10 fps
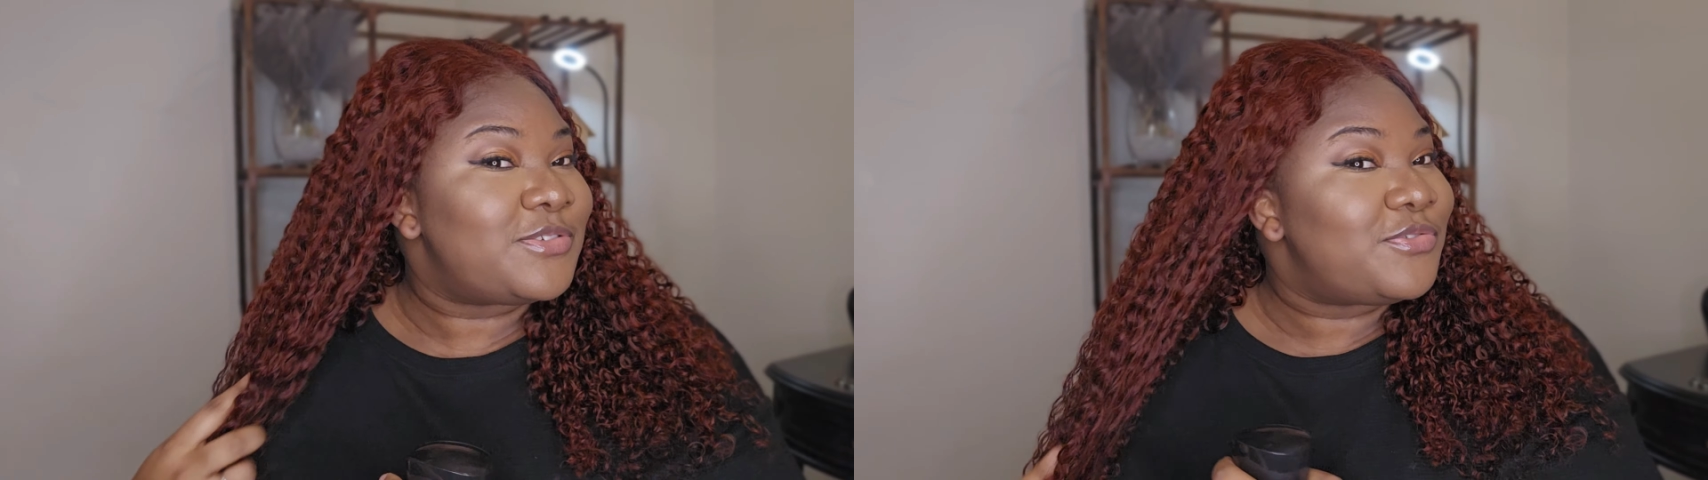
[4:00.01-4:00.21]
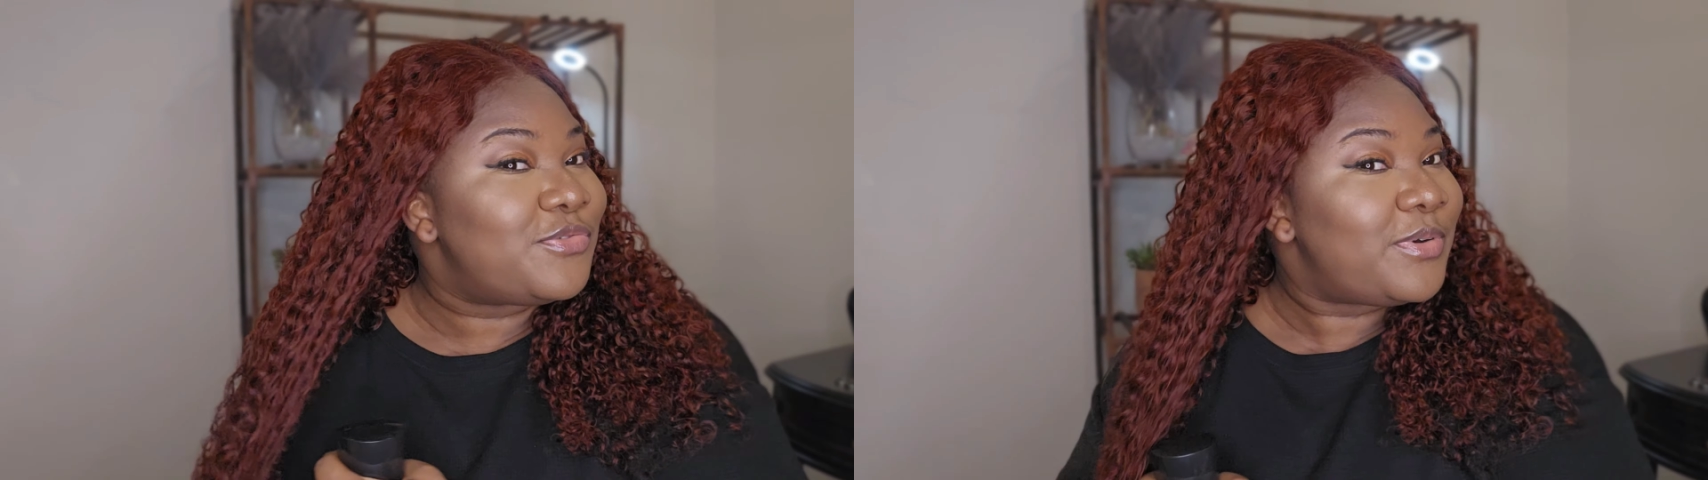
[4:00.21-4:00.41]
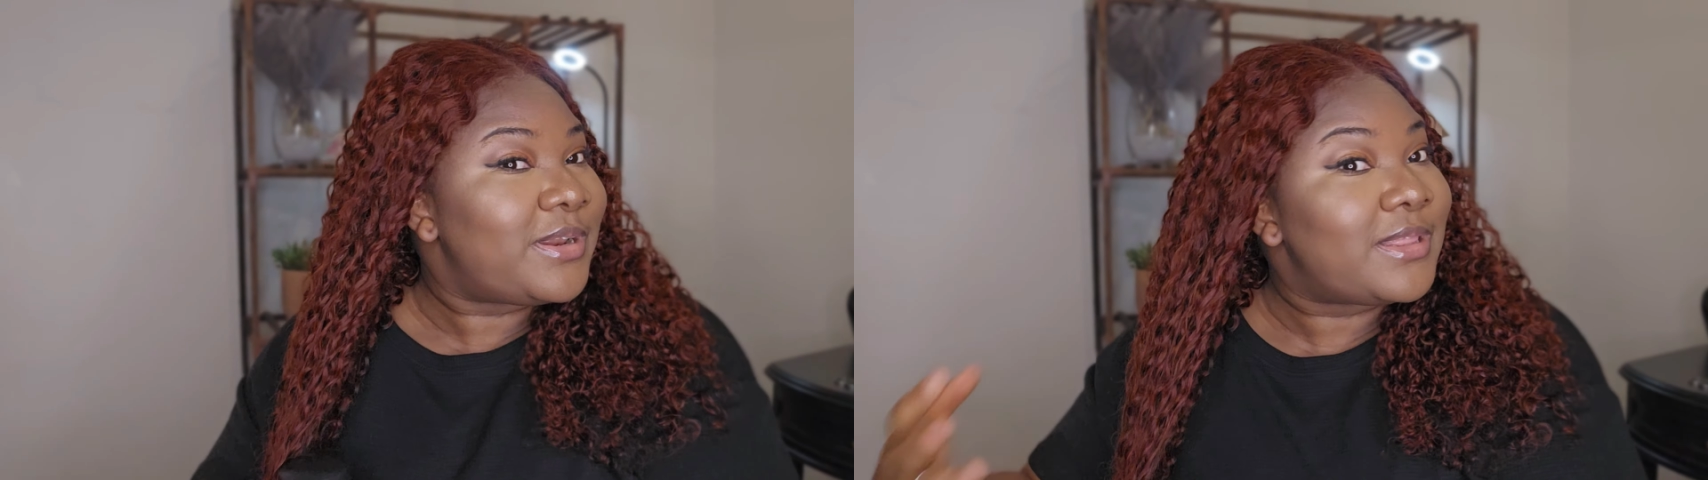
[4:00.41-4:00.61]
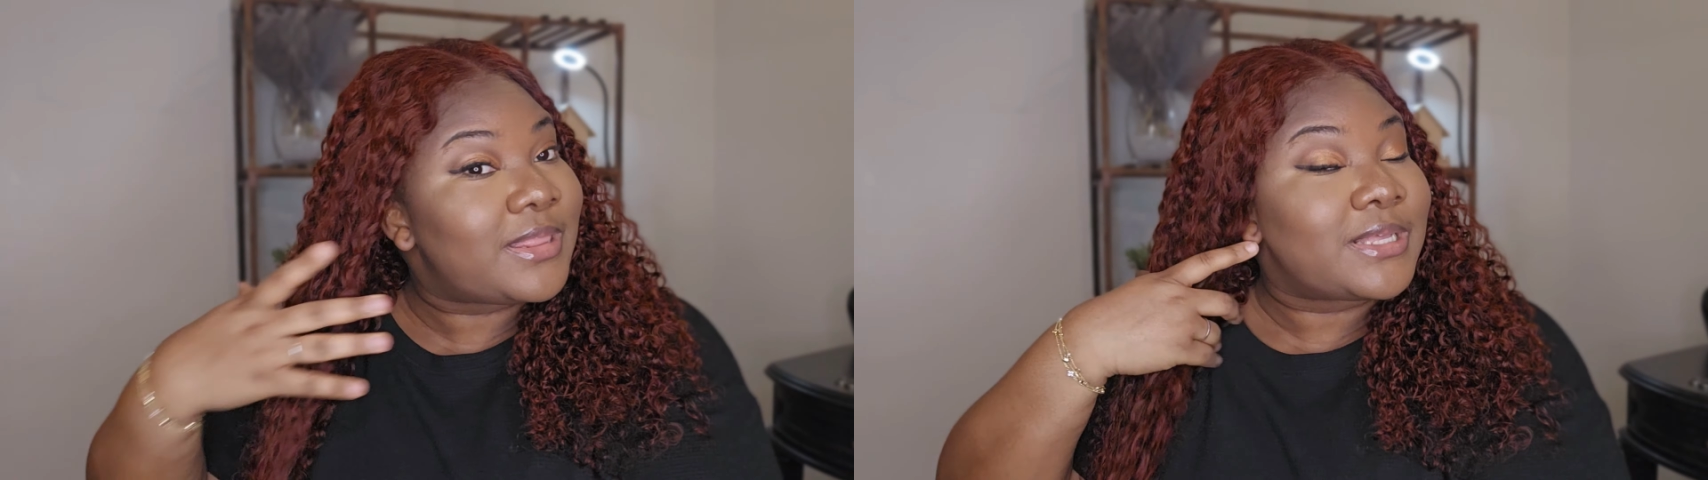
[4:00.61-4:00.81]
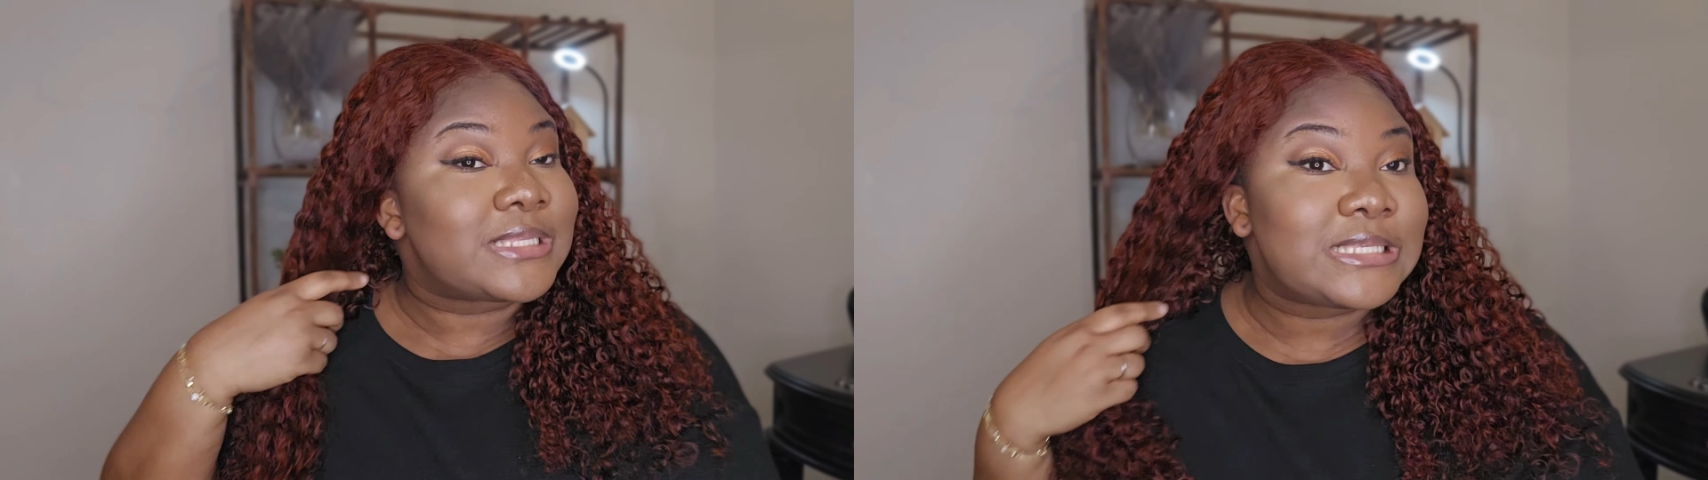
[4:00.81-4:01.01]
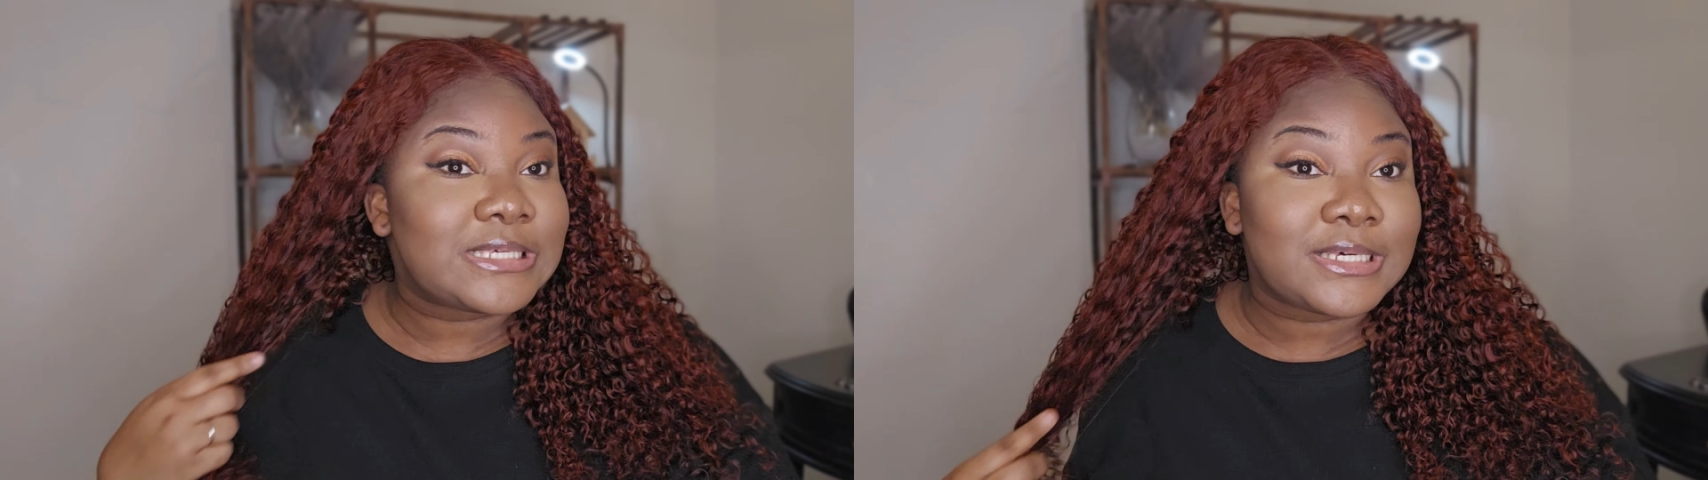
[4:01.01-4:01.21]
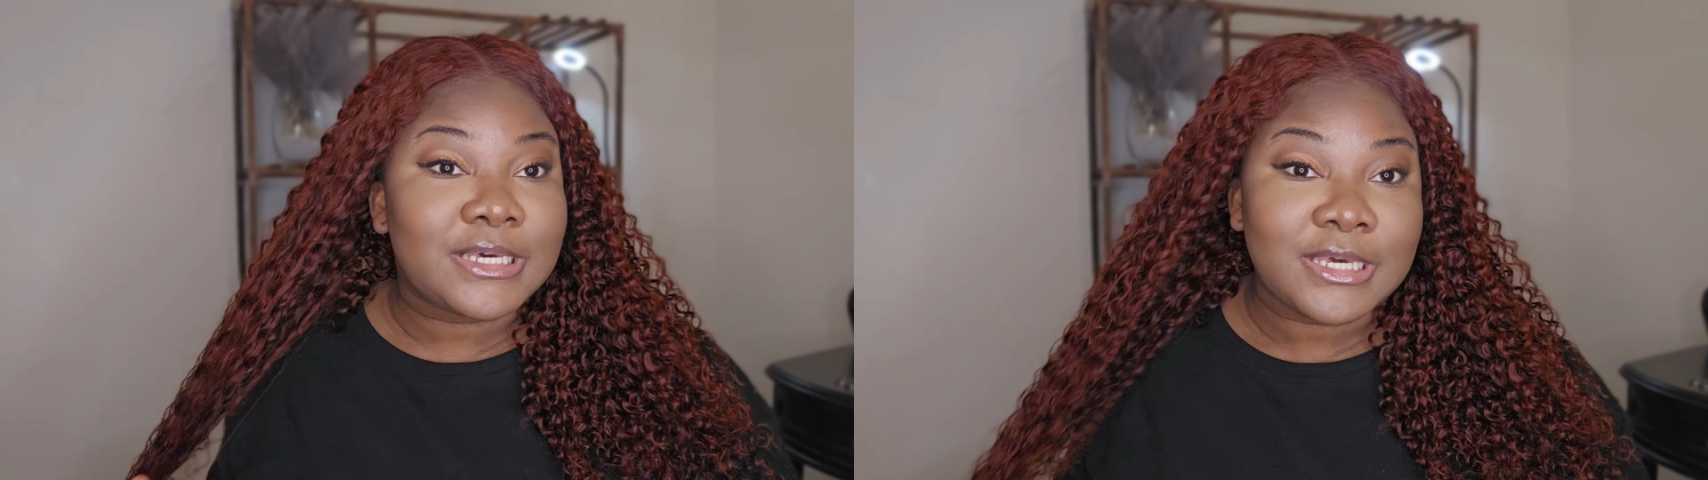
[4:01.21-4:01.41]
to do anything to